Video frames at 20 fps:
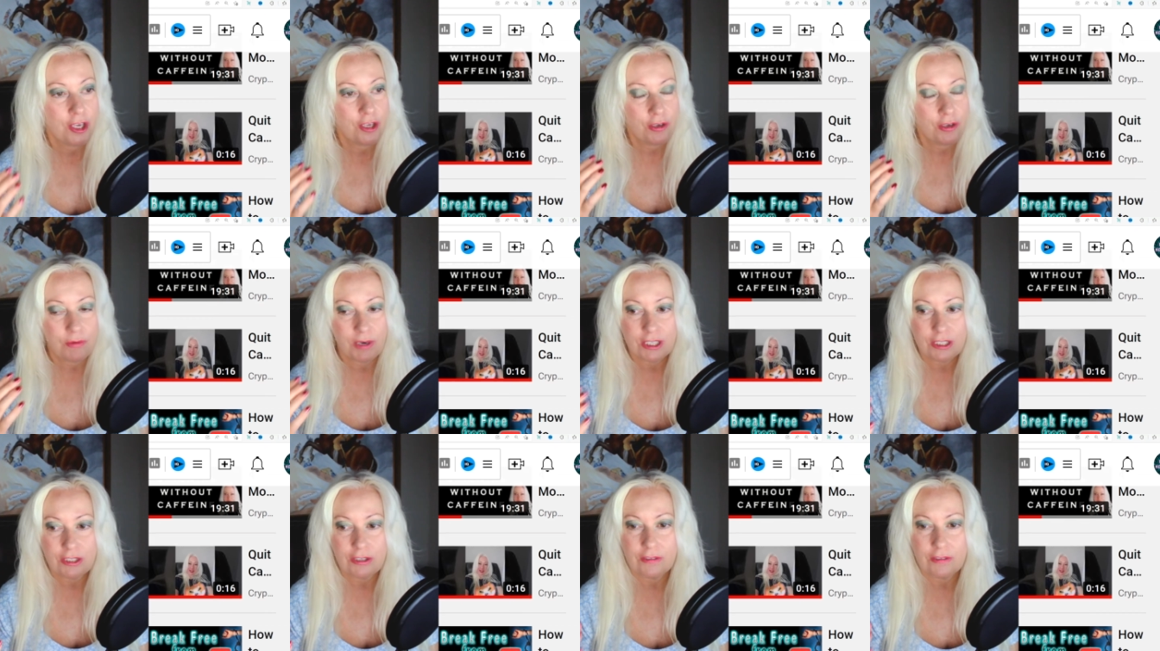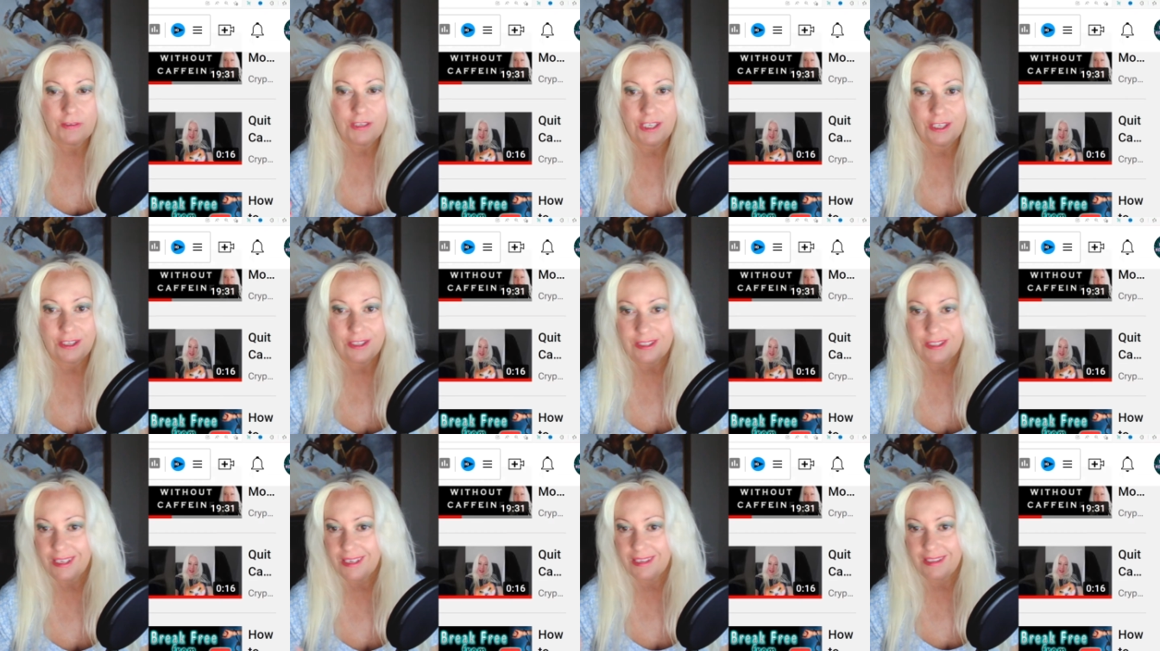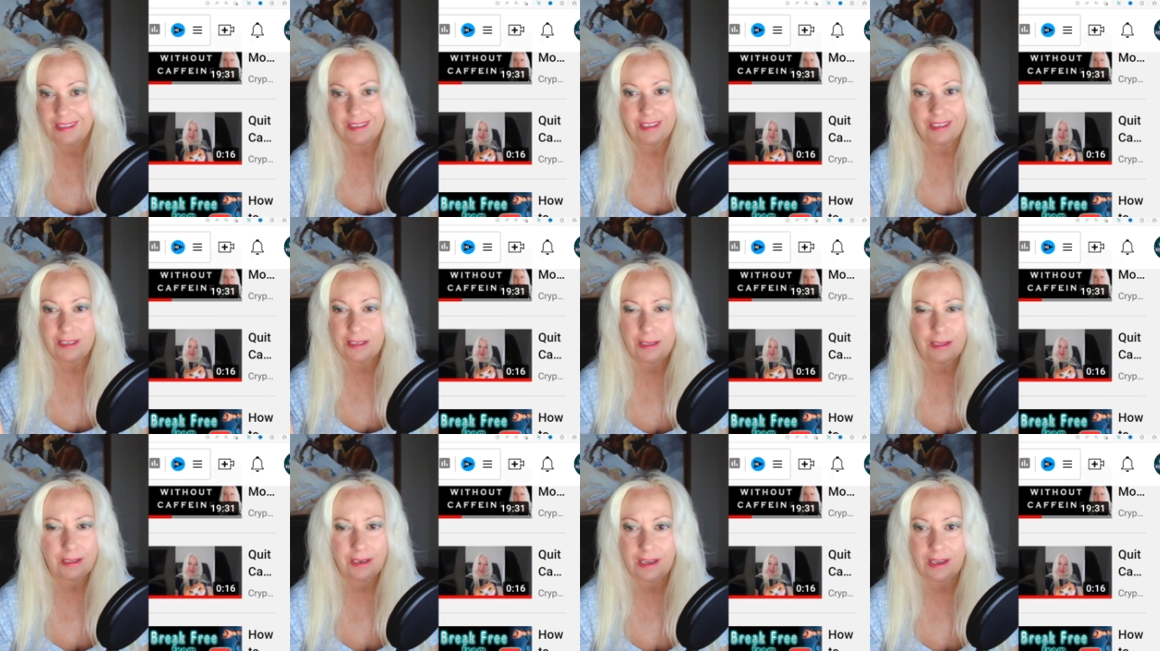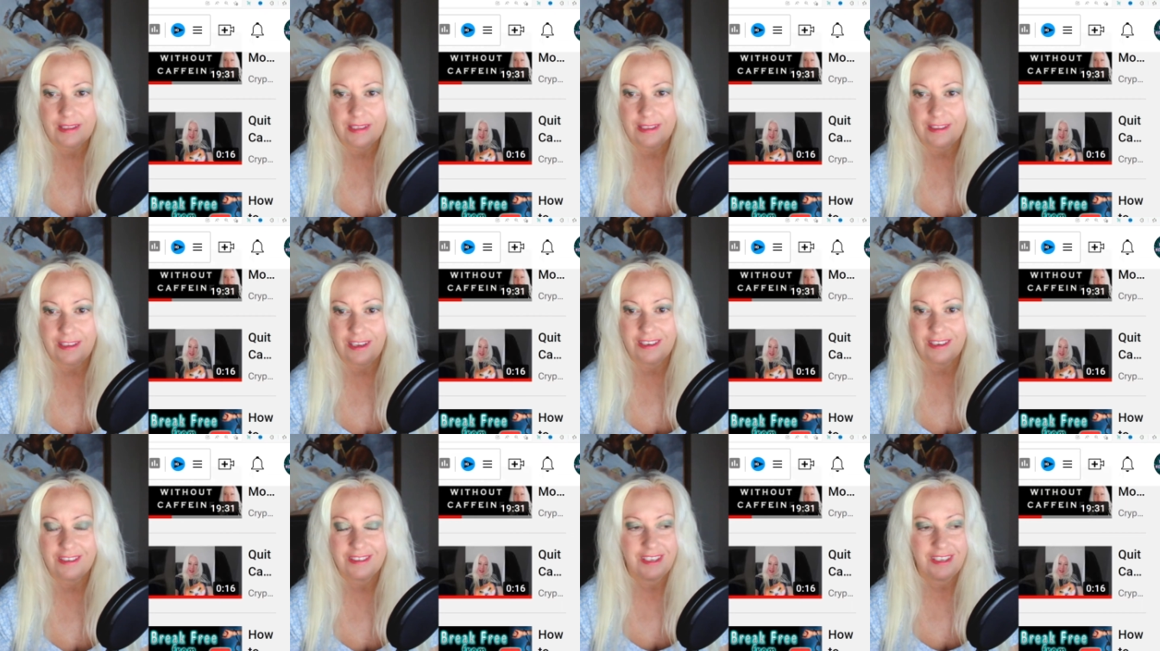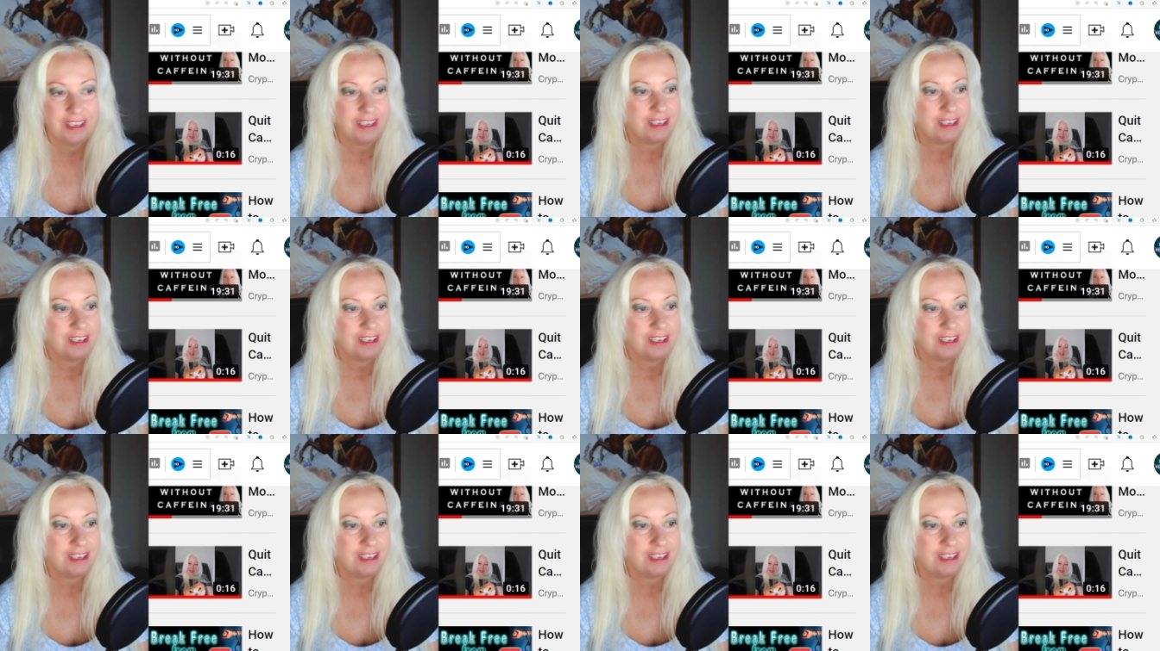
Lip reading: You watch those videos, I know they're not that long.